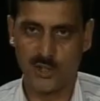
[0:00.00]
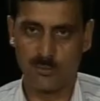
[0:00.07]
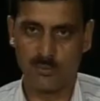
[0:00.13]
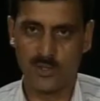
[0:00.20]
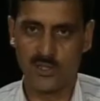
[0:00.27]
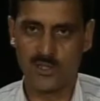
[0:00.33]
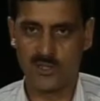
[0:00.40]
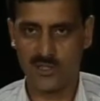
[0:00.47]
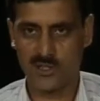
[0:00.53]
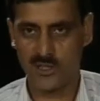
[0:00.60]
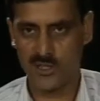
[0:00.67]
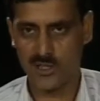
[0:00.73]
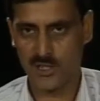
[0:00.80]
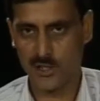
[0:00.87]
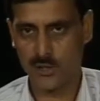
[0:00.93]
place,
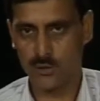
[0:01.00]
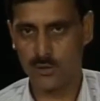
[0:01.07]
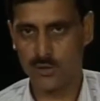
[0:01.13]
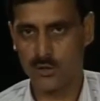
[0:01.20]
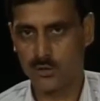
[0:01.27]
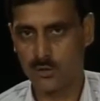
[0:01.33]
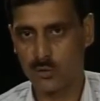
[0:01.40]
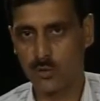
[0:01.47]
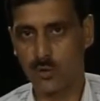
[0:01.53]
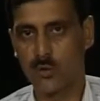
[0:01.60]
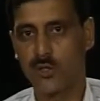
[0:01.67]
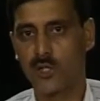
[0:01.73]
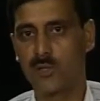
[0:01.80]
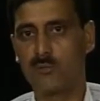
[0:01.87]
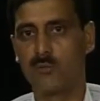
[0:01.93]
resulting into this
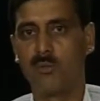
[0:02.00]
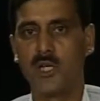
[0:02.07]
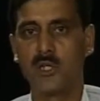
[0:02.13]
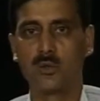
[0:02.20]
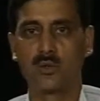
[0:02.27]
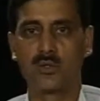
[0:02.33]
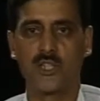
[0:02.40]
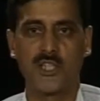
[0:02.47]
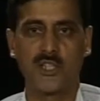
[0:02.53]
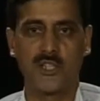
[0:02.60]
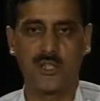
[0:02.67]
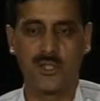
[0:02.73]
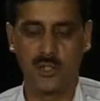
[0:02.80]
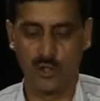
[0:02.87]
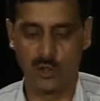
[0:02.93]
chronic myelocytic
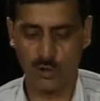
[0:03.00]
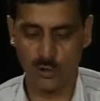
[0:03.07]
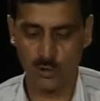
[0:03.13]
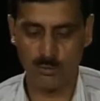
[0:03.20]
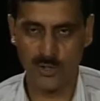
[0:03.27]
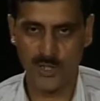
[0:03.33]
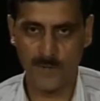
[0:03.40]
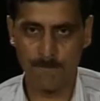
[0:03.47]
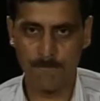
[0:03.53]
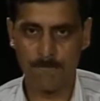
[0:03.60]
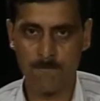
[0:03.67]
leukemia.